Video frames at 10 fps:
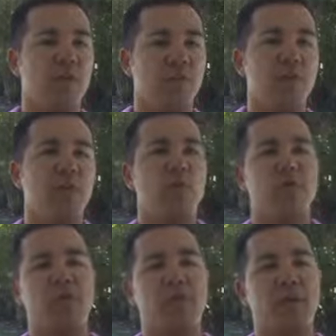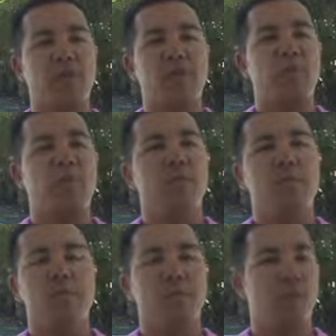Say when you originally buy a home,
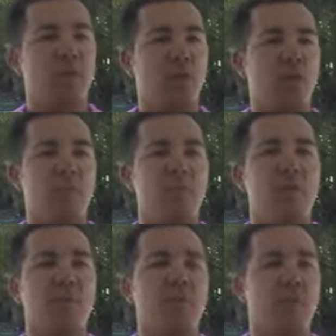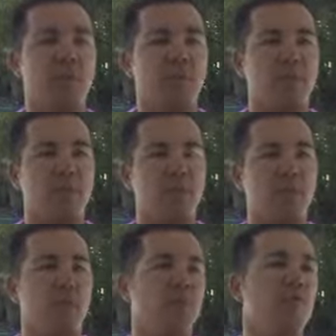that let's say ballpark you have a
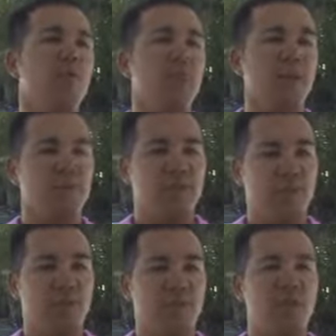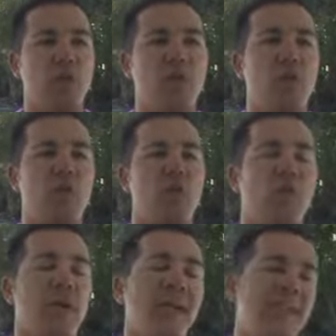home, your home's $200,000.
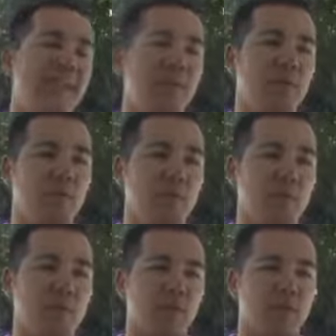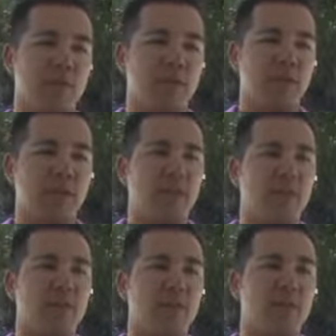You put 80%
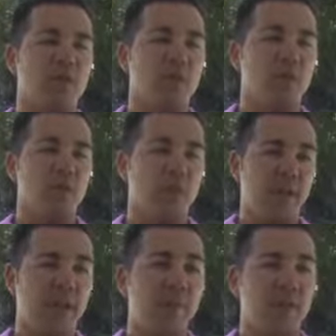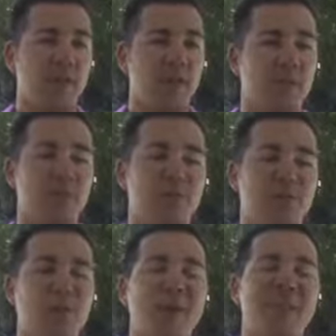down, or you put
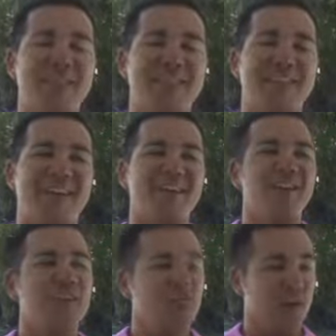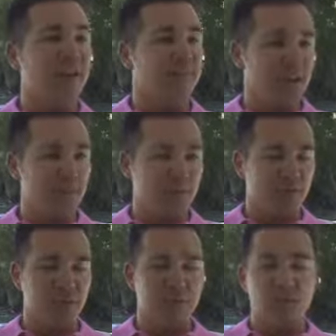20% down. Yeah. You finance
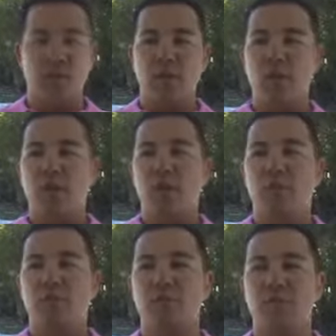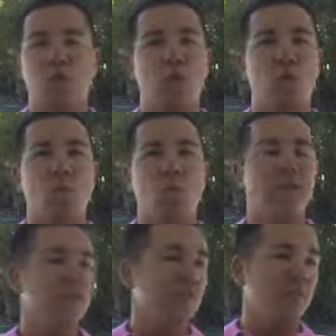80%. So you owe
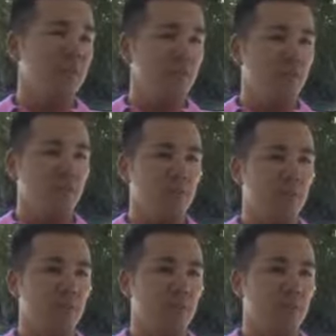$160 on your home.